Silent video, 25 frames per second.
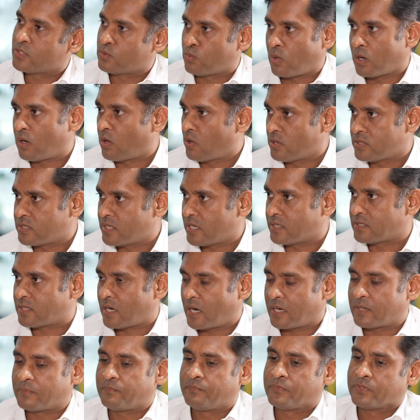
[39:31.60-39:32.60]
is what law says,
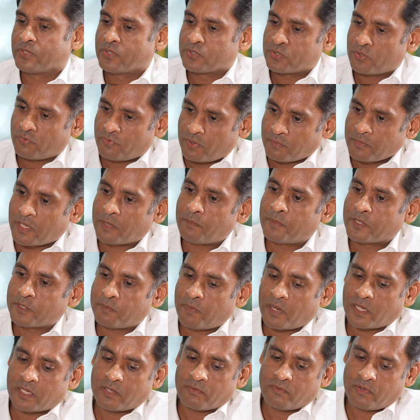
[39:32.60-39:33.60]
right? So from that
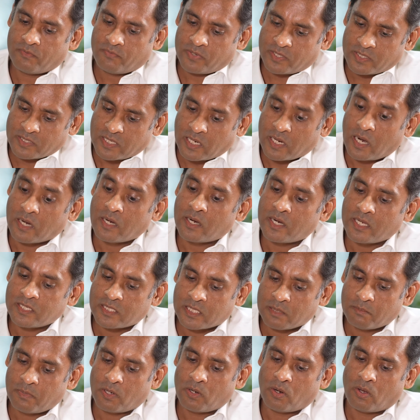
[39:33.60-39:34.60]
perspective, if it is an
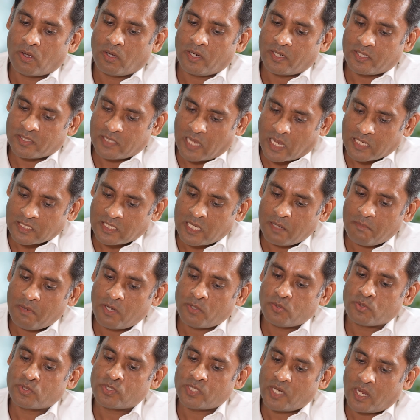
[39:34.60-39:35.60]
unreasonable law, it is asking me
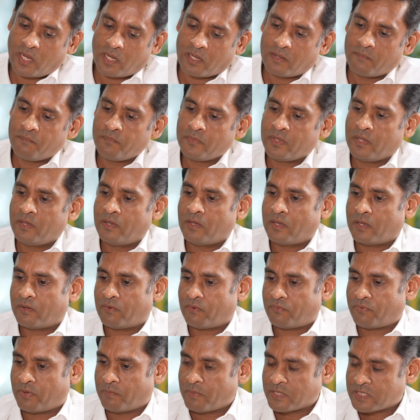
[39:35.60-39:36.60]
to check
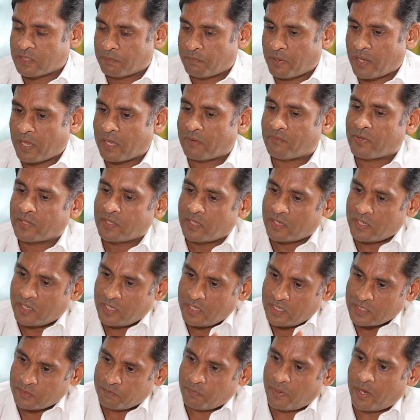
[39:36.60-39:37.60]
from a supplier whether
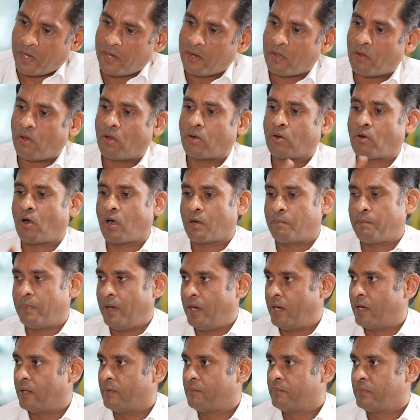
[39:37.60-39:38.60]
he is paid or not
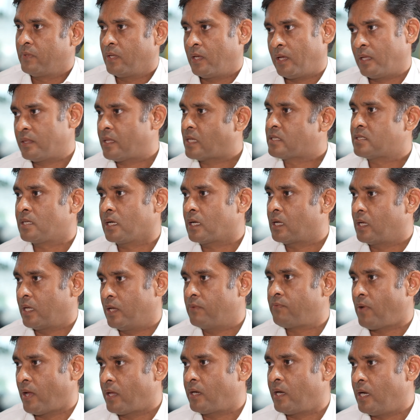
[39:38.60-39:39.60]
paid. And
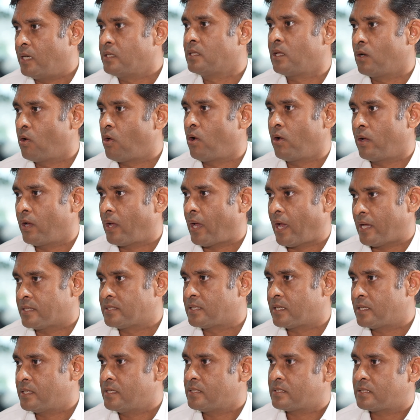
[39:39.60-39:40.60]
if I read the law as
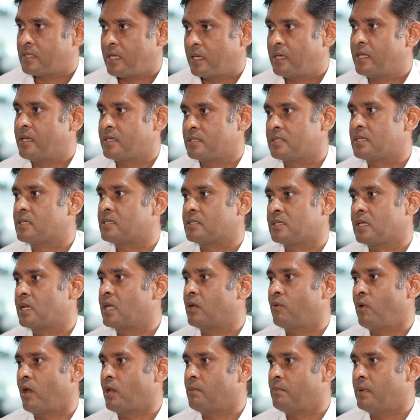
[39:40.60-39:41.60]
it is, then yes, it is a
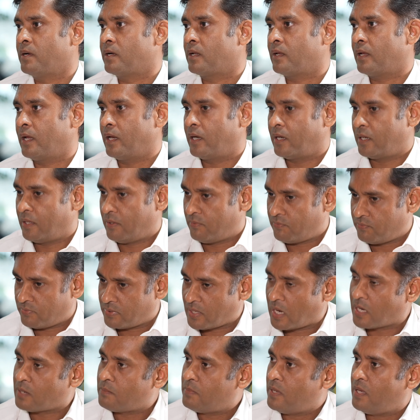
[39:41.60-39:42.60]
requirement, and if
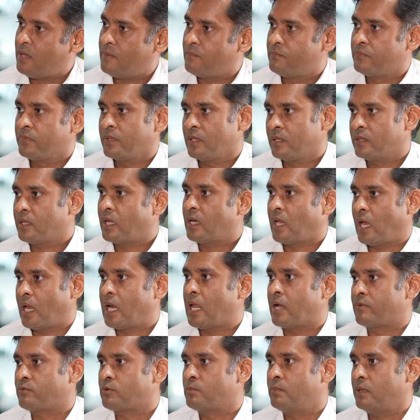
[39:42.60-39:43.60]
that be, then I'll
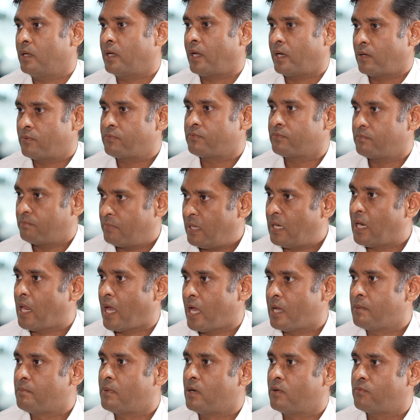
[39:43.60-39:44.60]
have to be
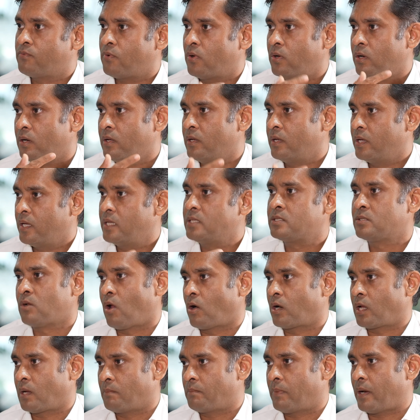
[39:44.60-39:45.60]
liable for his
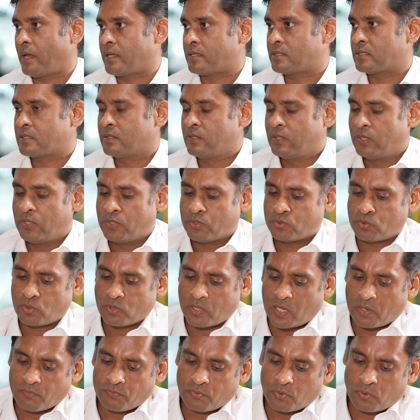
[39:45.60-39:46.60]
non-compliance. So
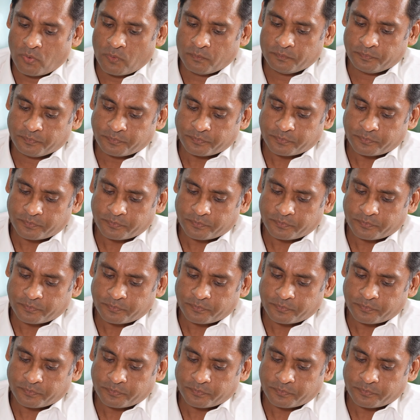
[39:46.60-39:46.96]
therefore,